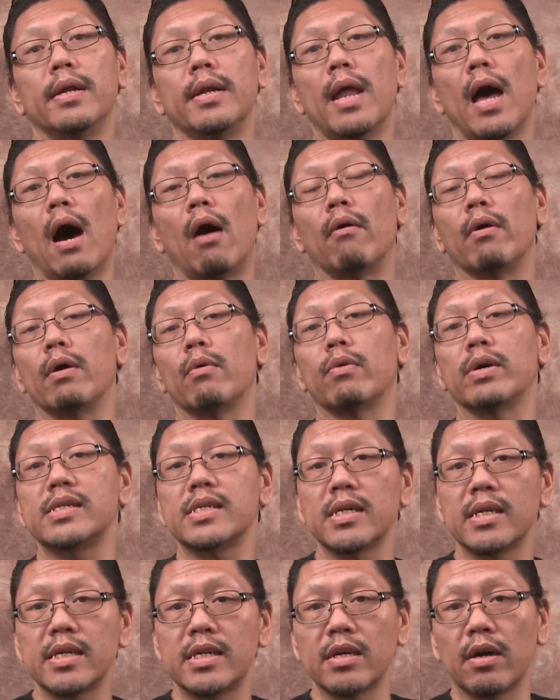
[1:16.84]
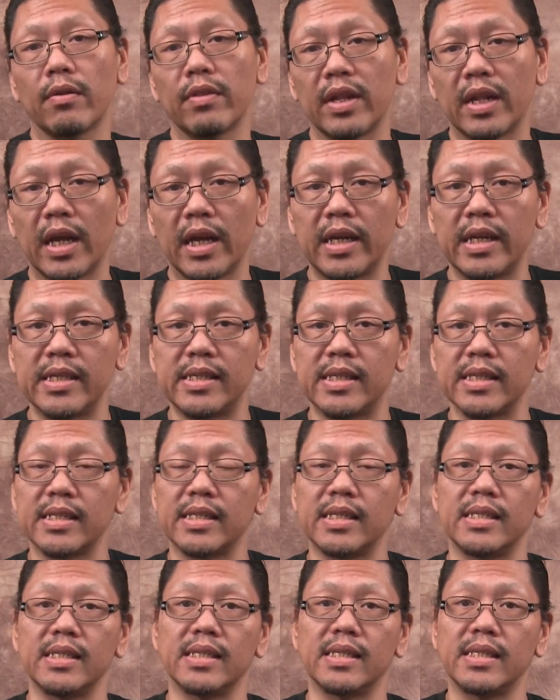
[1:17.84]
Now, it wasn't until the
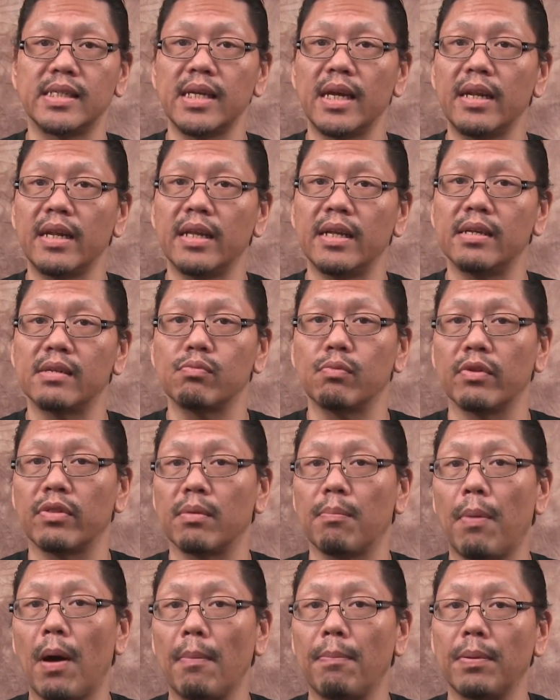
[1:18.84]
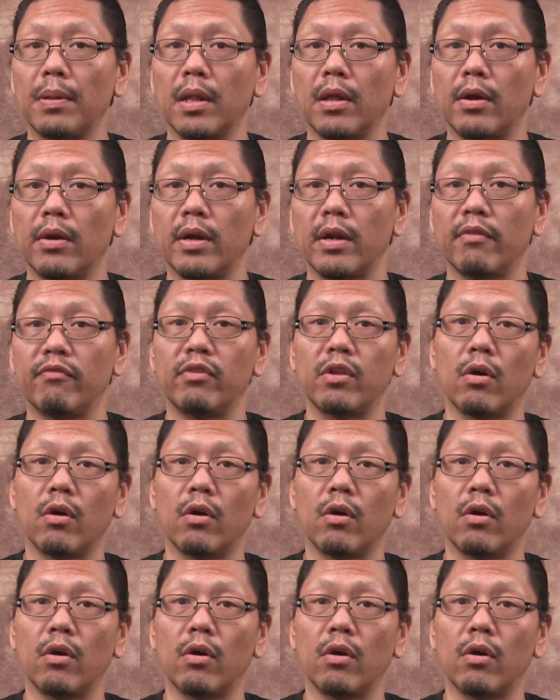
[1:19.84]
1960s and 70s, with the popularity of